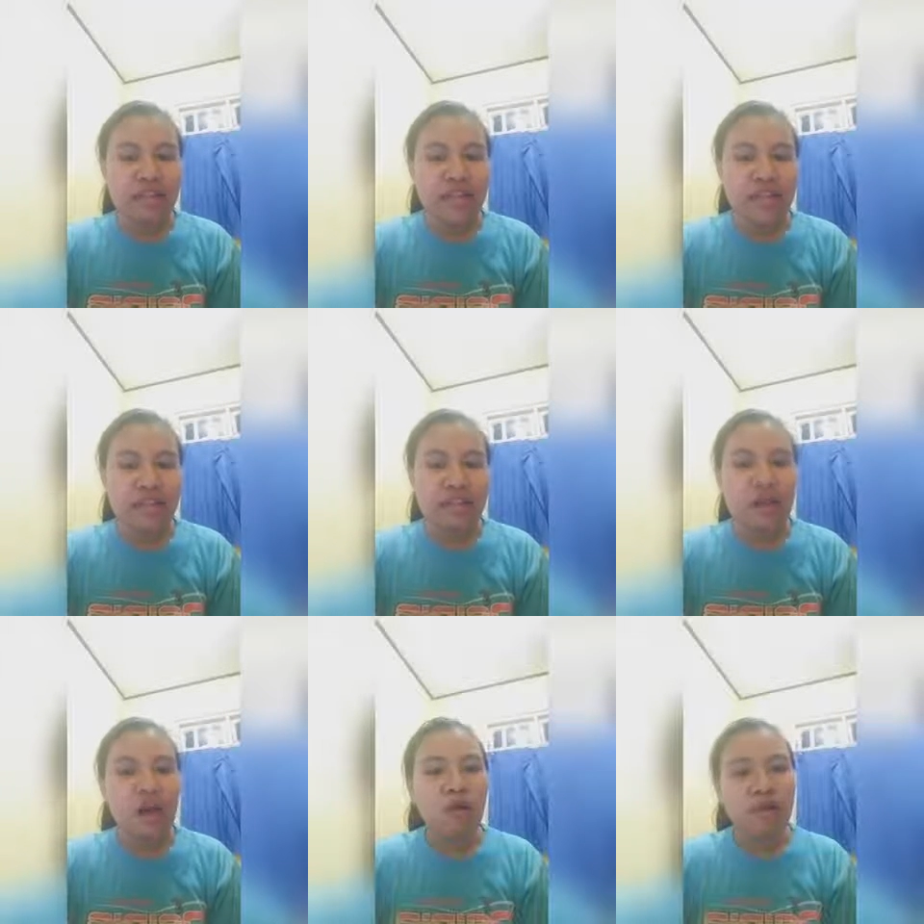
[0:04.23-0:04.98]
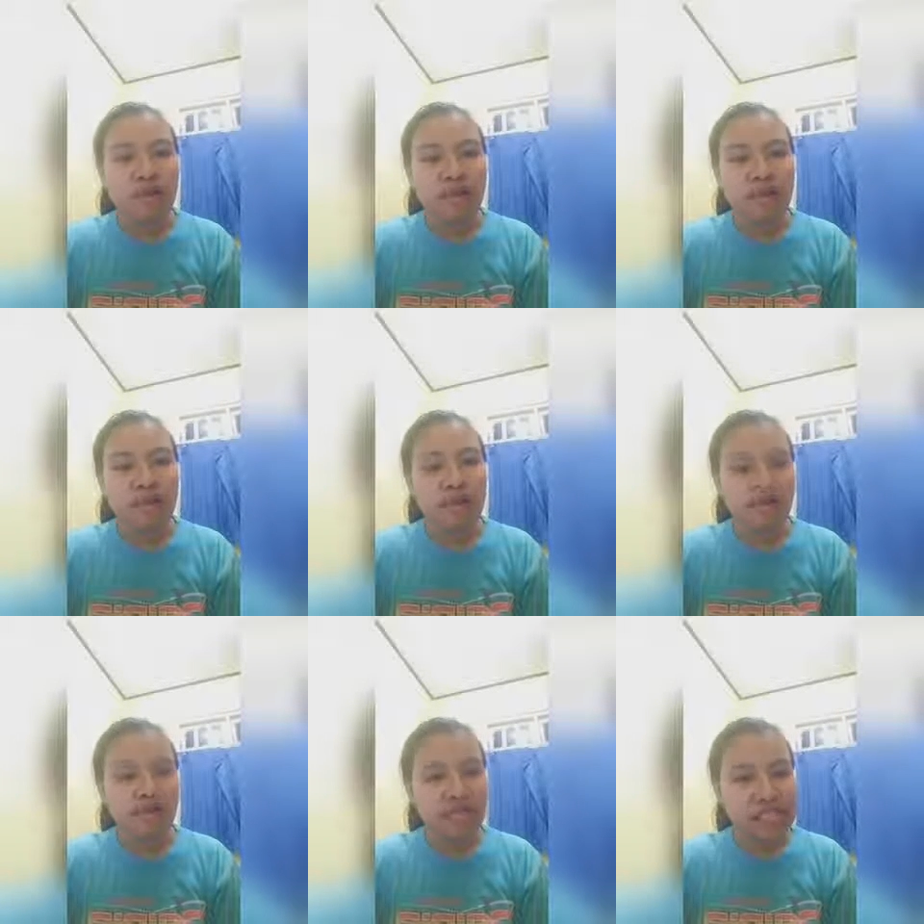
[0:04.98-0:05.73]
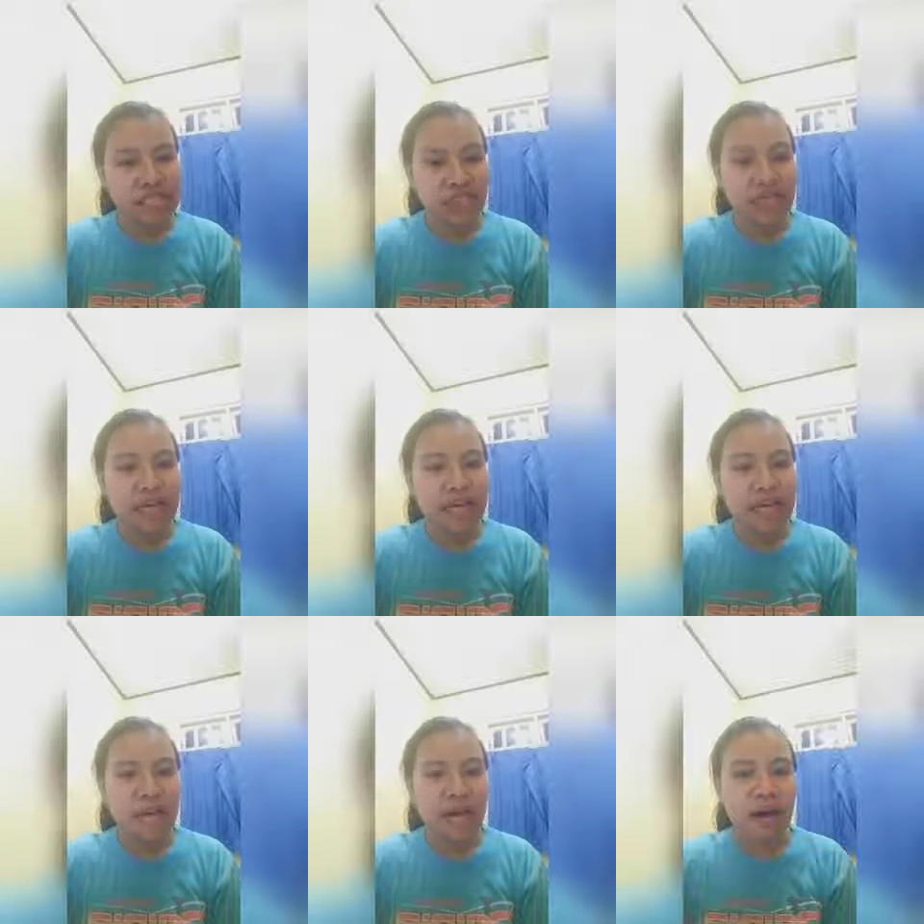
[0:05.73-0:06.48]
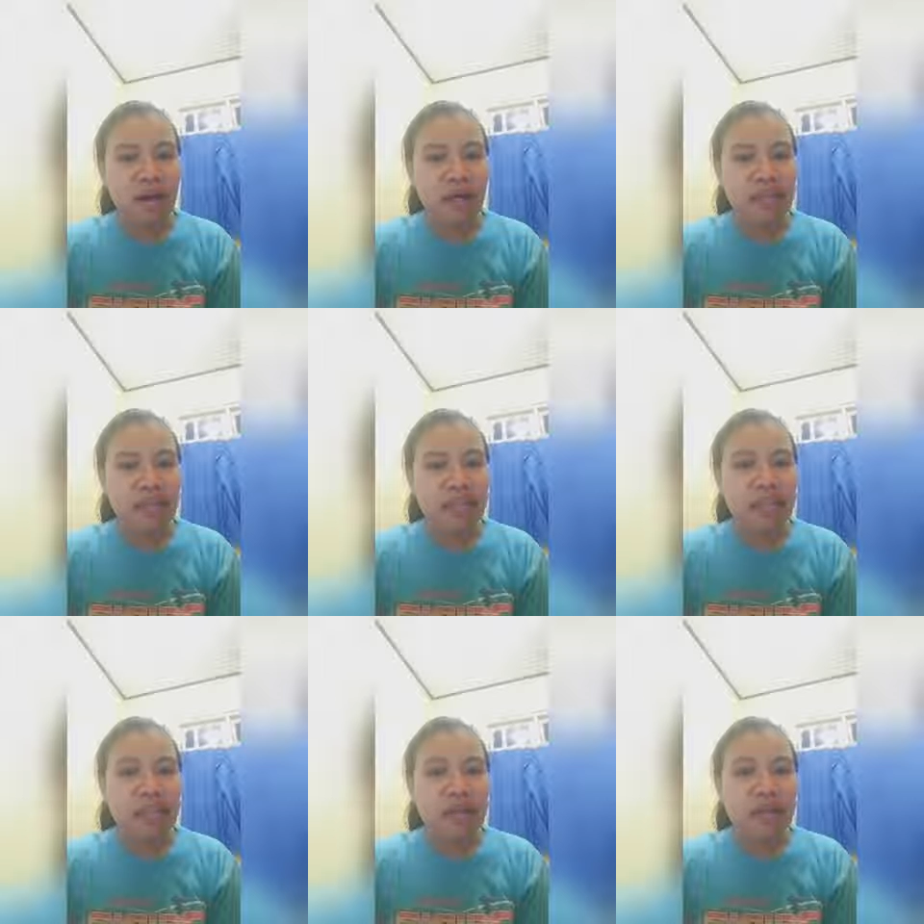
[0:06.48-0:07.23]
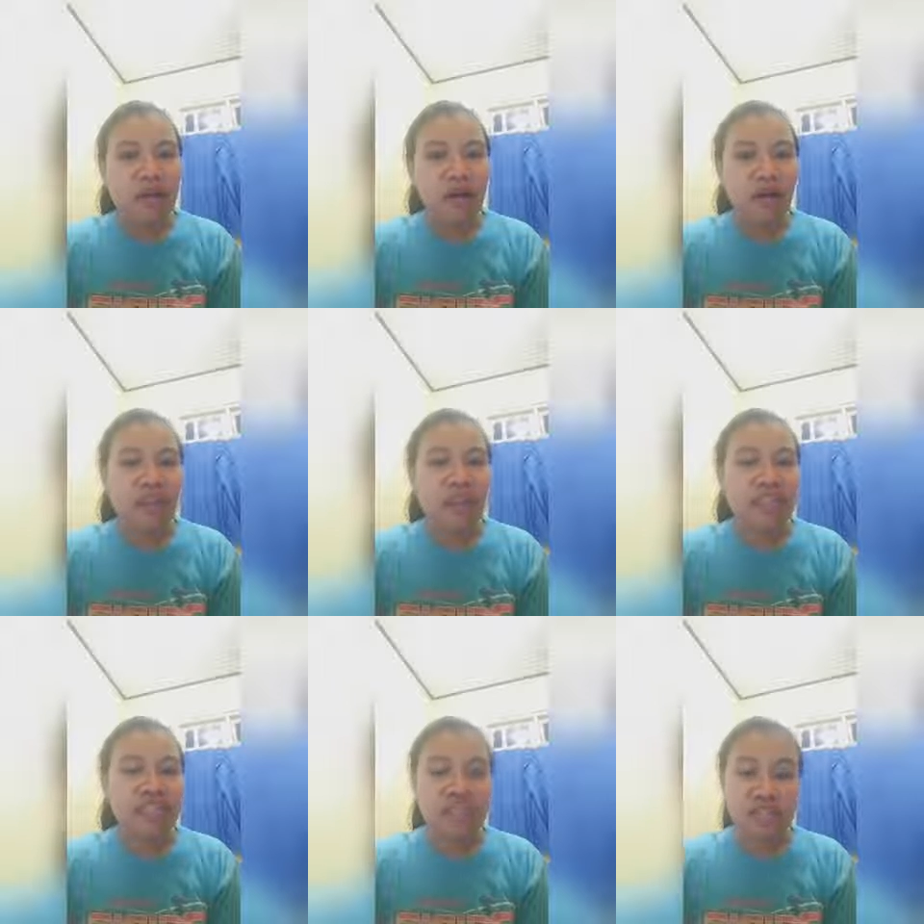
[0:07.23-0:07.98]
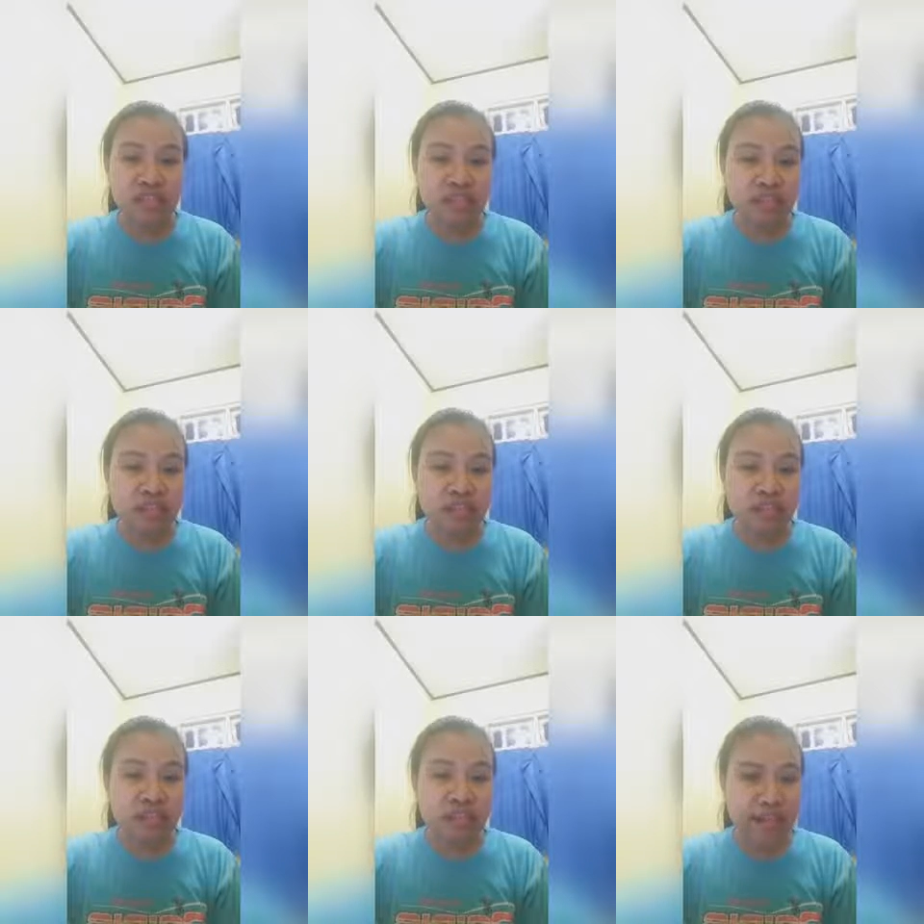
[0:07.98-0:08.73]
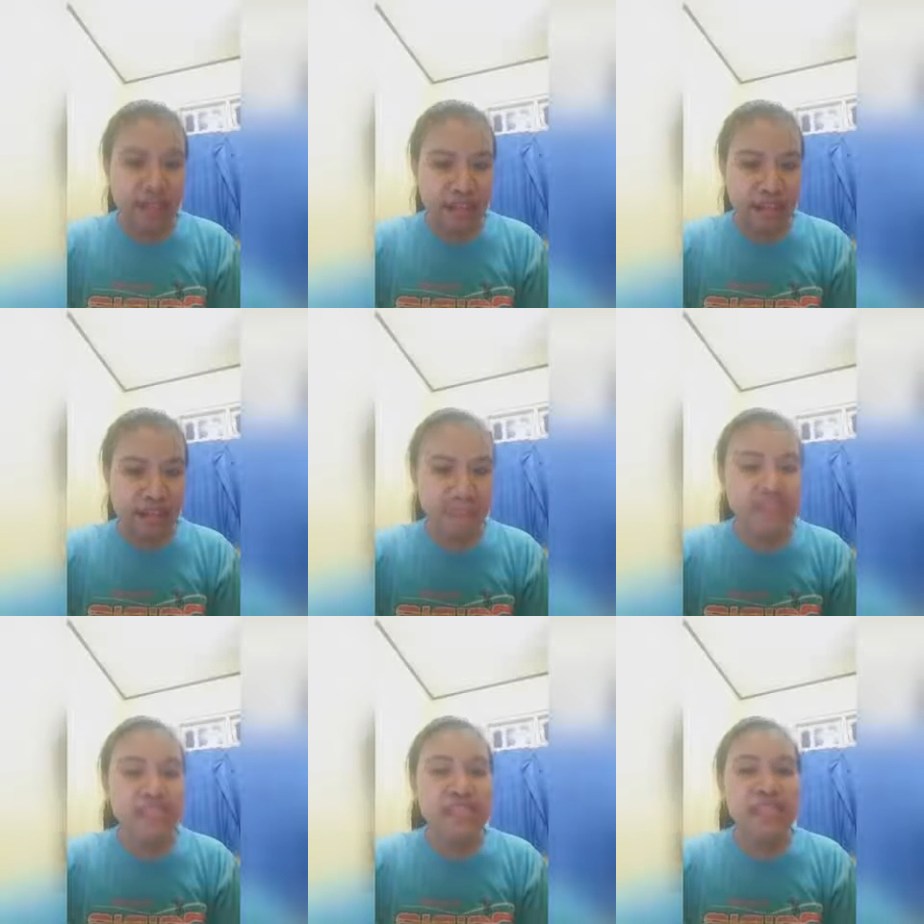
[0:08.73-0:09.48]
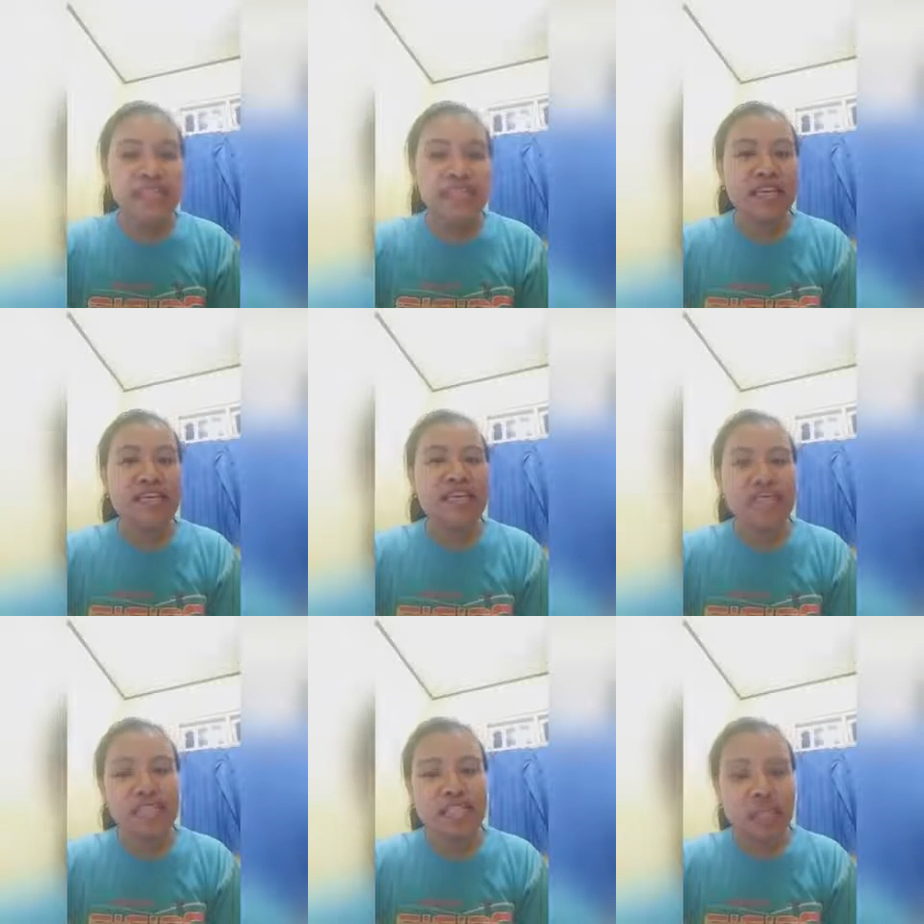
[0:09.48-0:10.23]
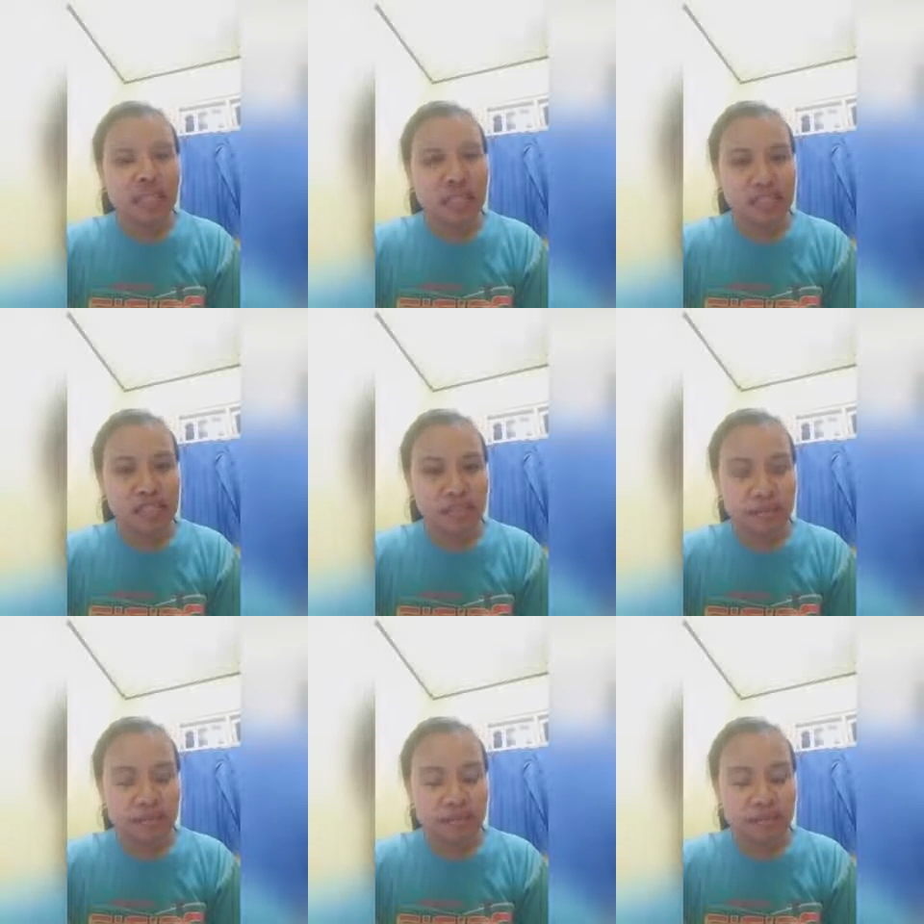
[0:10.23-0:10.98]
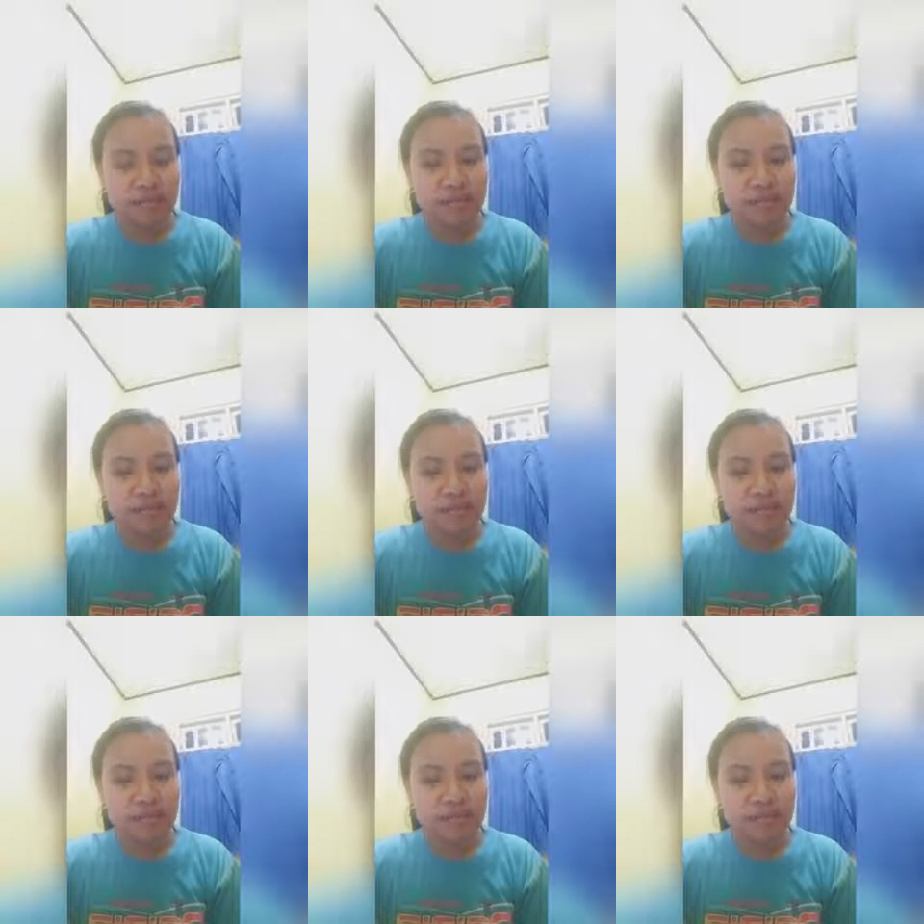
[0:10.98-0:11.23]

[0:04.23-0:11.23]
and I will present about conversational analysis in chapter 7.